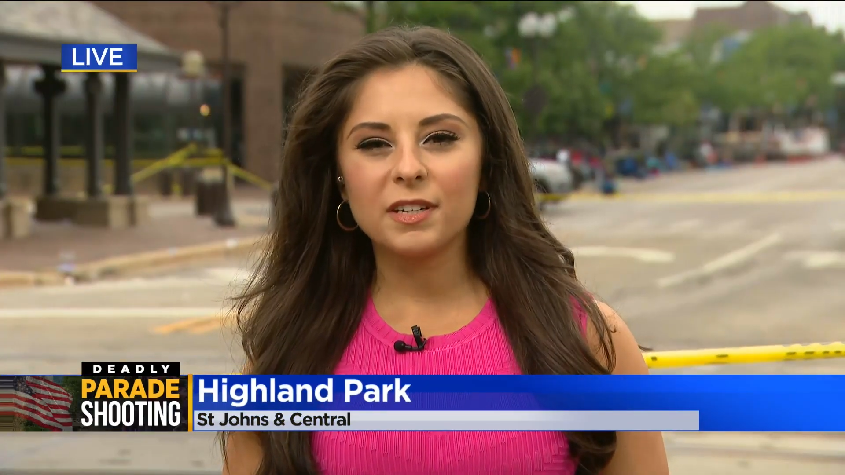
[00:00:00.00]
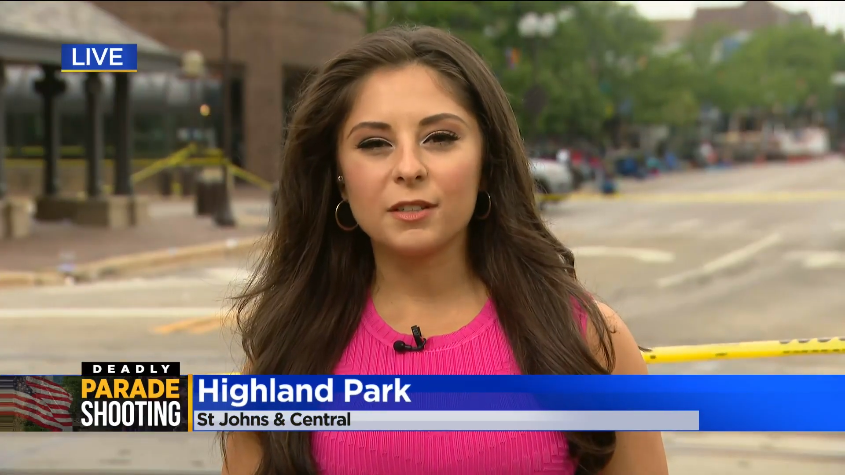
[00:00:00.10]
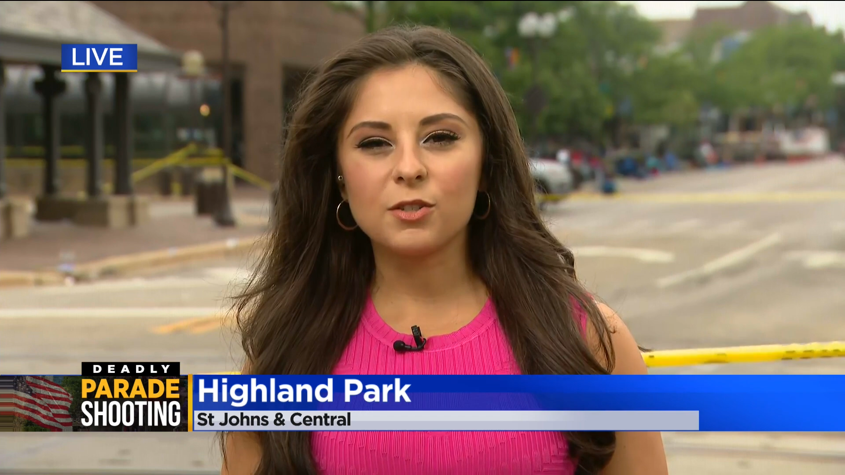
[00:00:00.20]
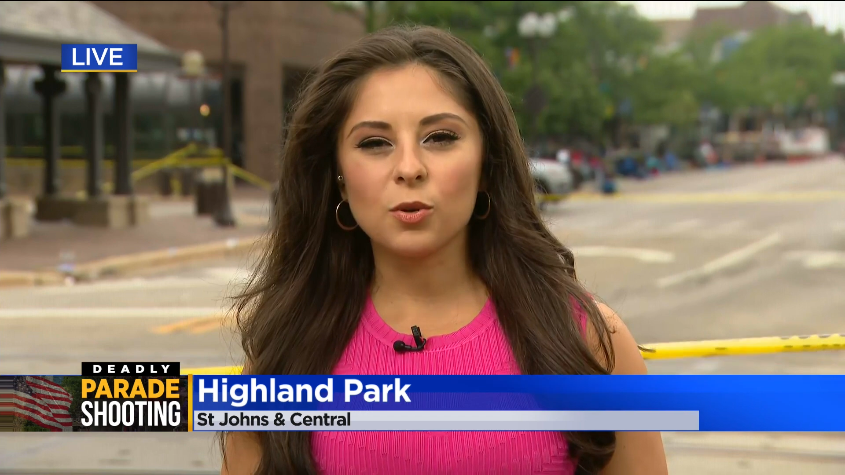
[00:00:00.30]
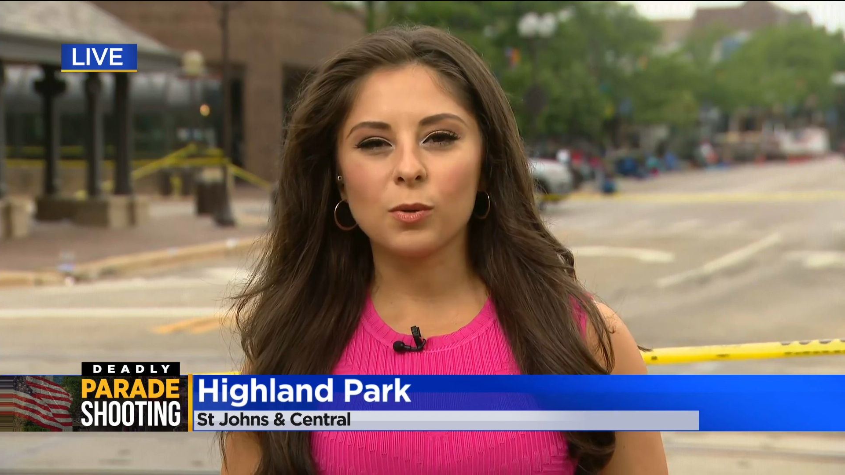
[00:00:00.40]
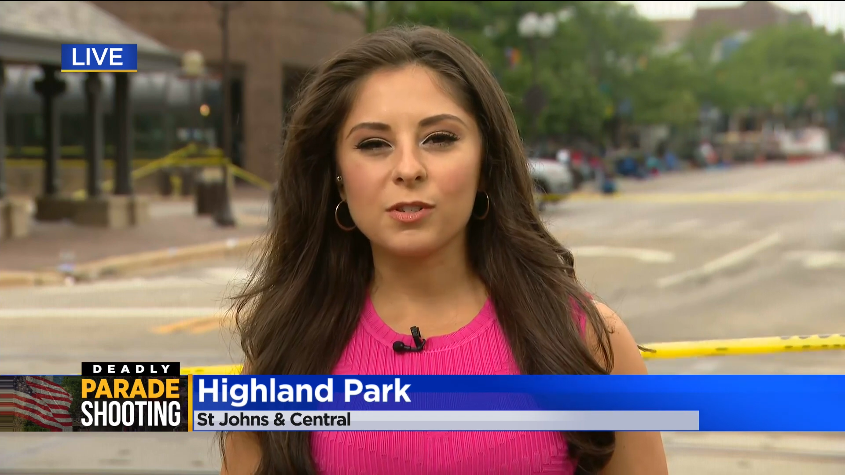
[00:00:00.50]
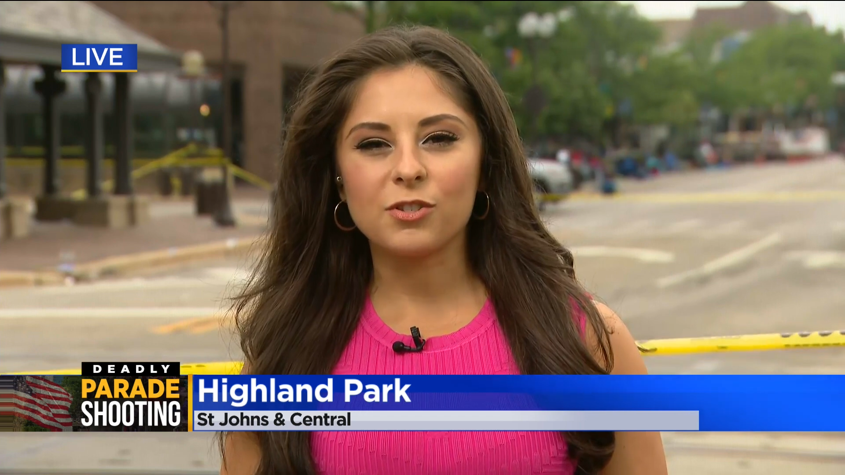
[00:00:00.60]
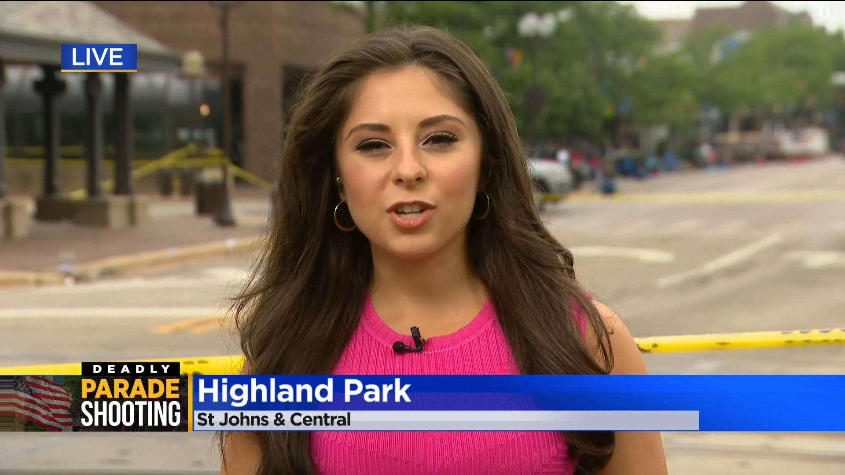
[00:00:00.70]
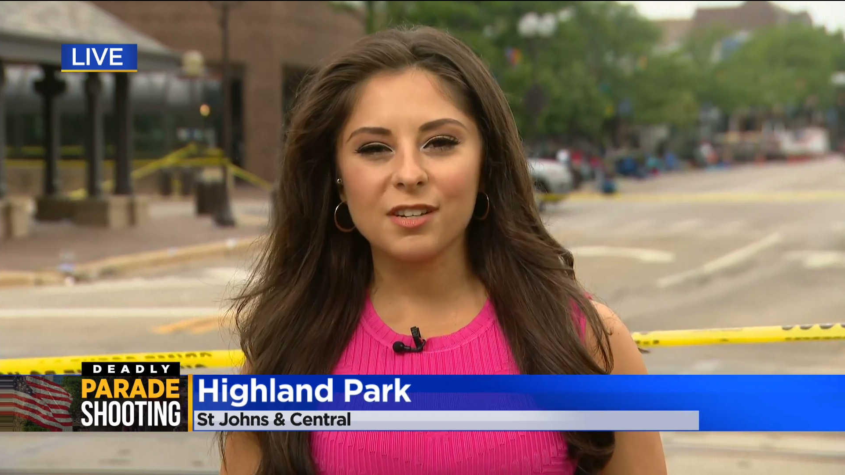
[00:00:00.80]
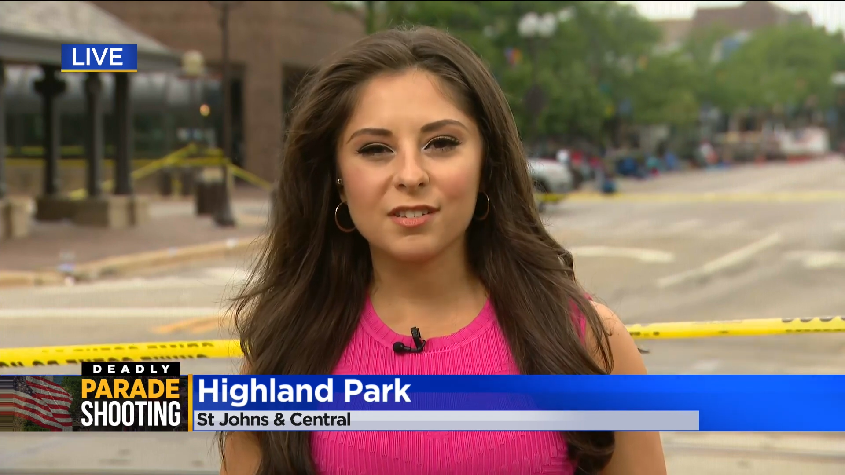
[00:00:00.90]
its doors
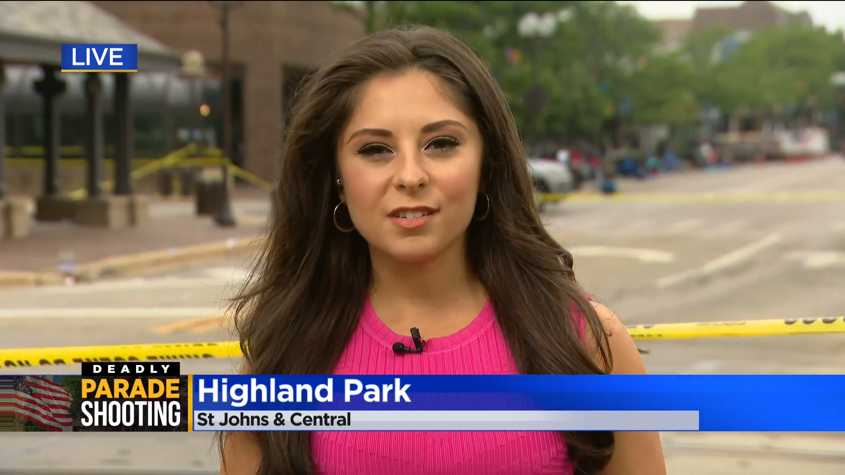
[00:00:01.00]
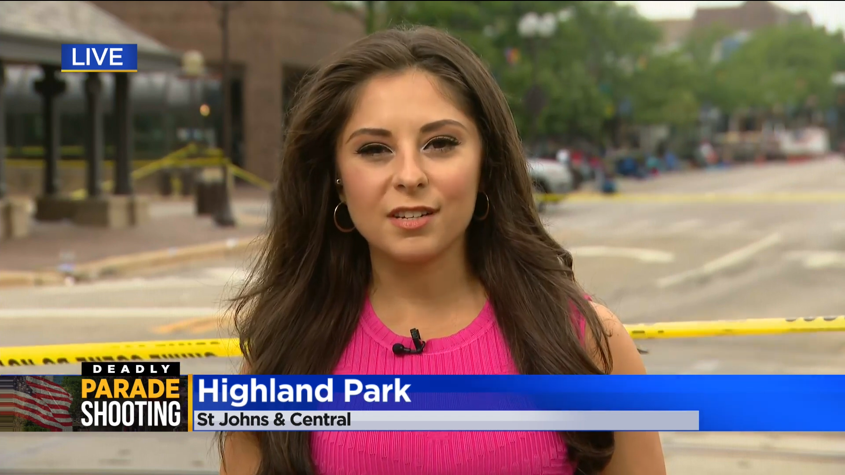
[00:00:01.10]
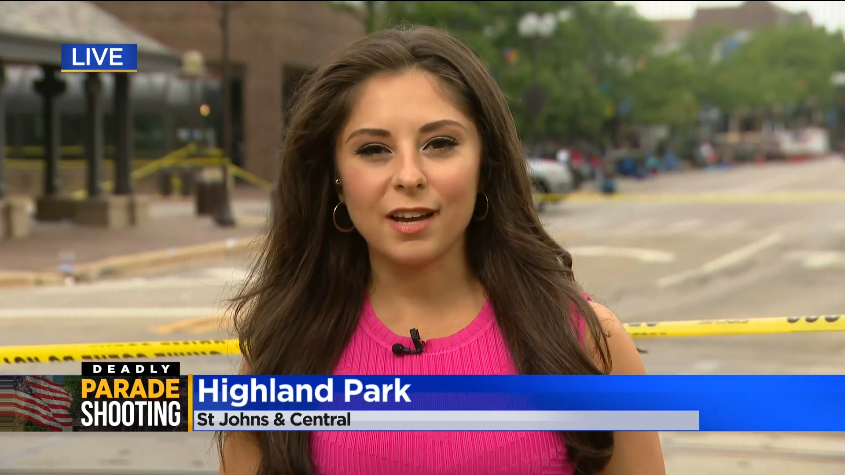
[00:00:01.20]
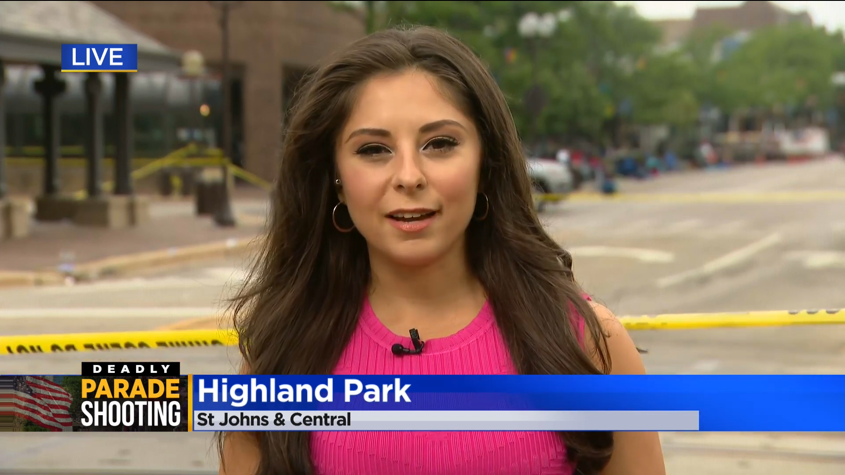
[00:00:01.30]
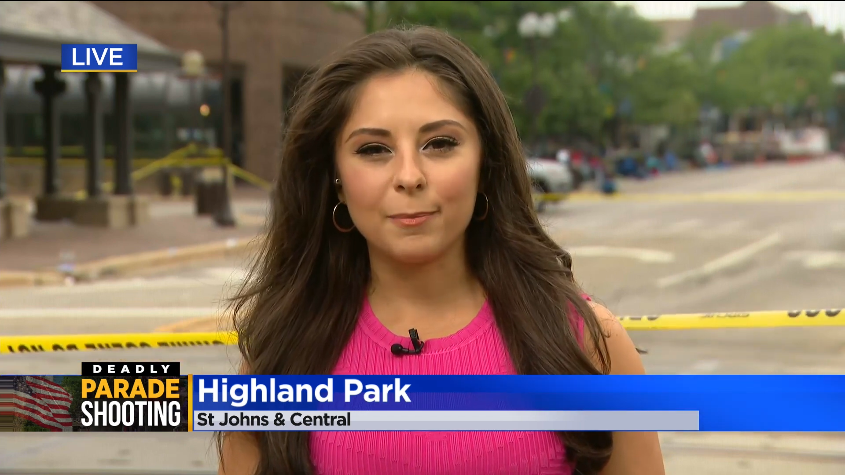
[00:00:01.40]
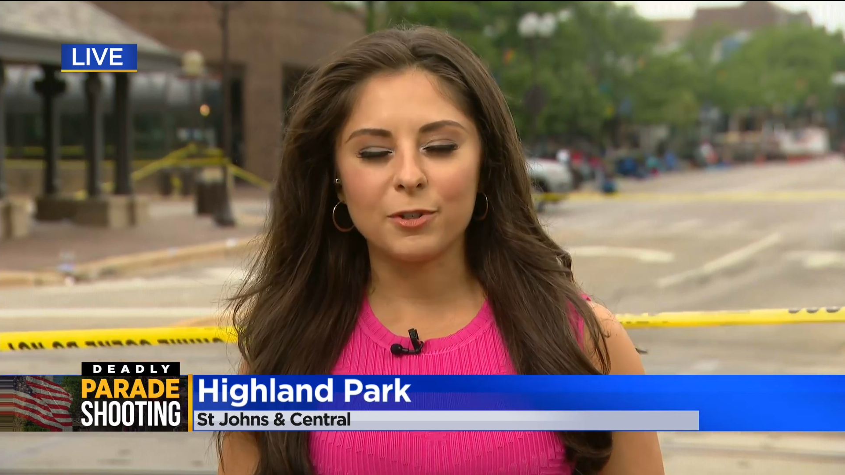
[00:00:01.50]
just today,